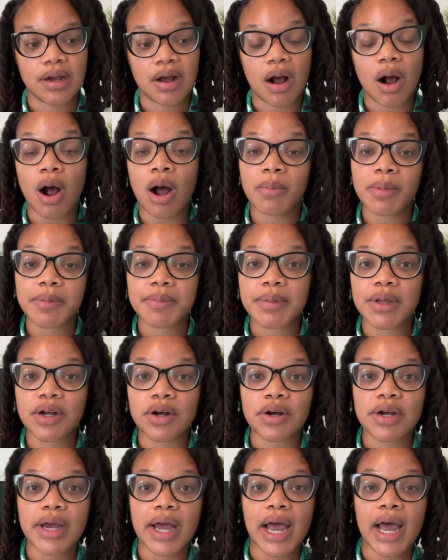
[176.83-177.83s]
almond
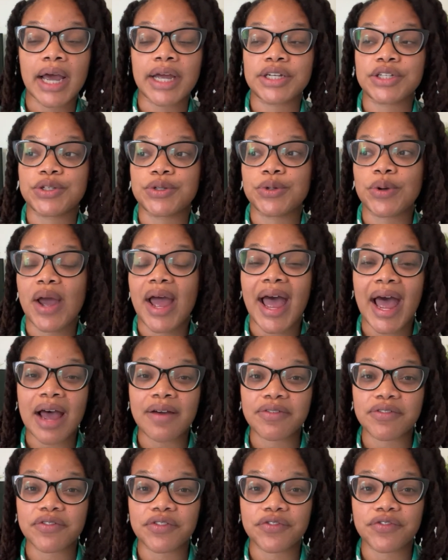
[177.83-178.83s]
milk. I do
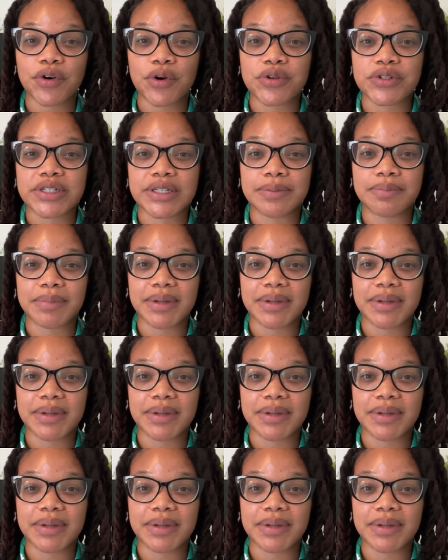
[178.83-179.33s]
half of a frozen